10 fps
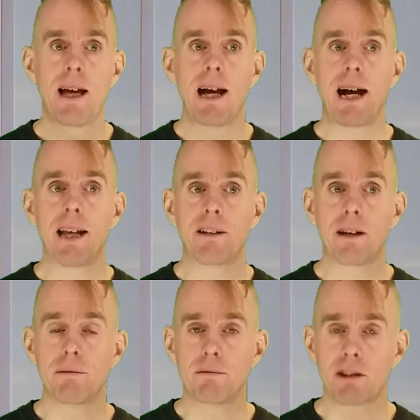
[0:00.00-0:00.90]
And
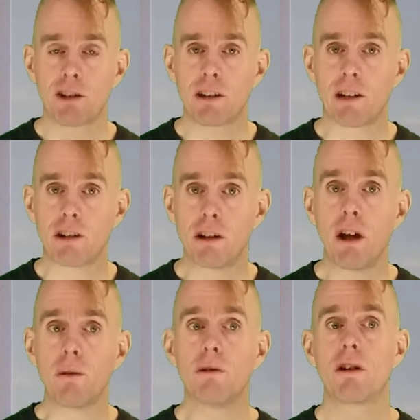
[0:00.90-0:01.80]
just as a
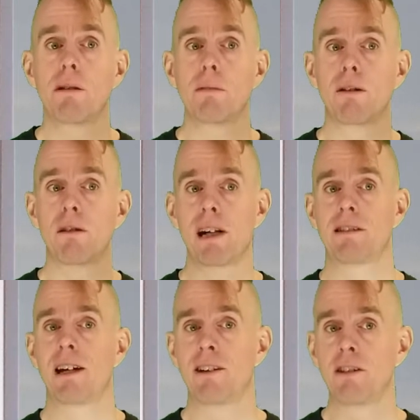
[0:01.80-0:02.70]
note, my
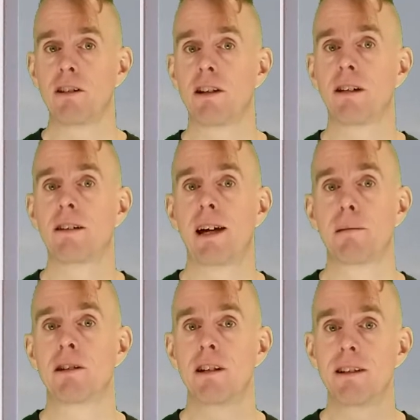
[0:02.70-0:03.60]
reactor has an internal
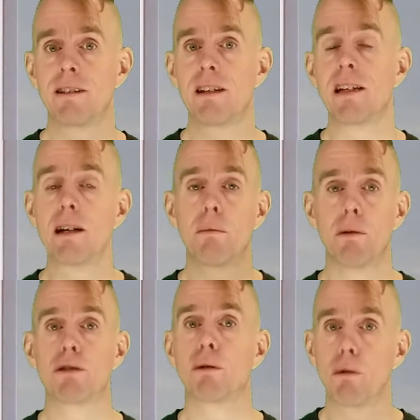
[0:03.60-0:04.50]
diameter D,
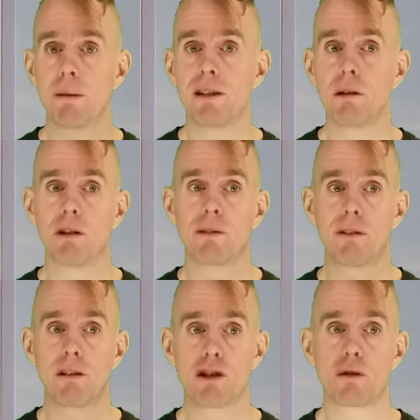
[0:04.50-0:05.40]
which we will be using
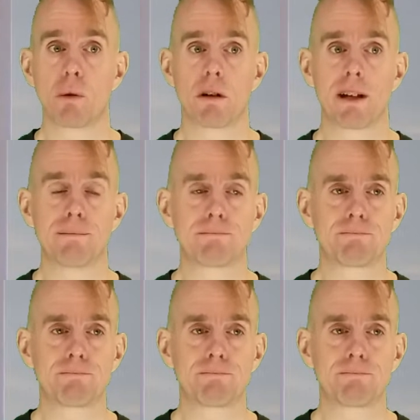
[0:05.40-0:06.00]
very shortly.